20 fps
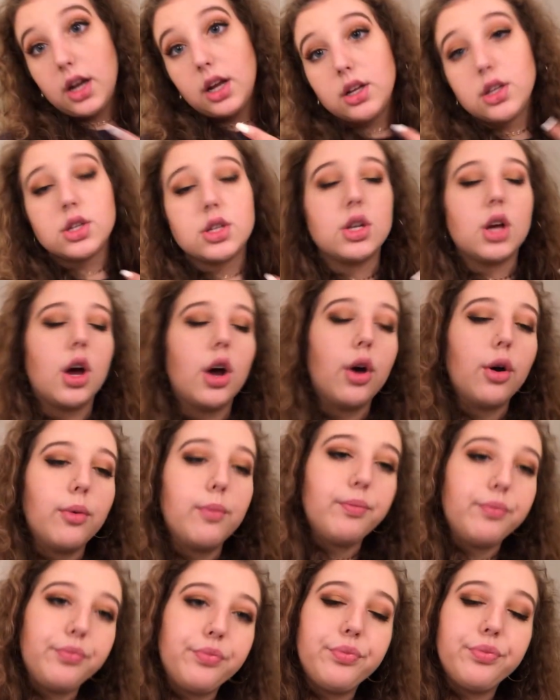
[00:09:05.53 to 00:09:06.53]
And
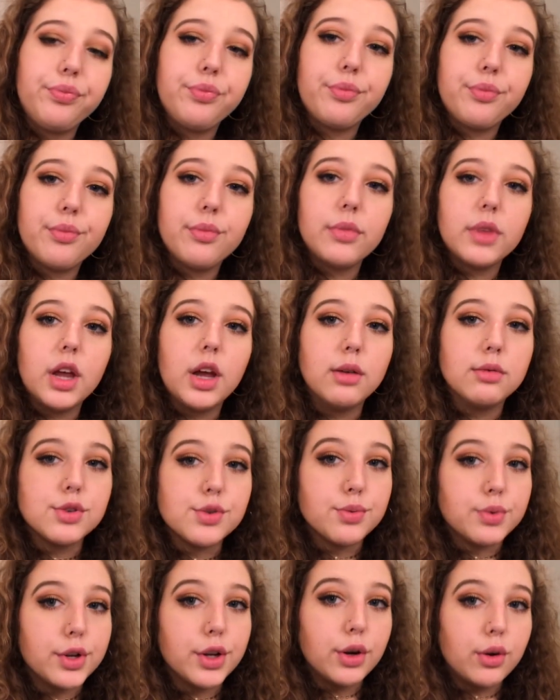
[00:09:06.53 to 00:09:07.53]
so it
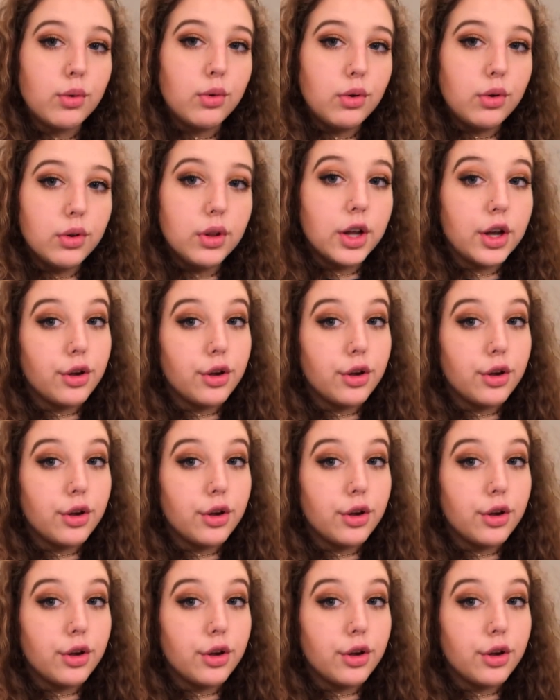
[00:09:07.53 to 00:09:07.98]
was really cool.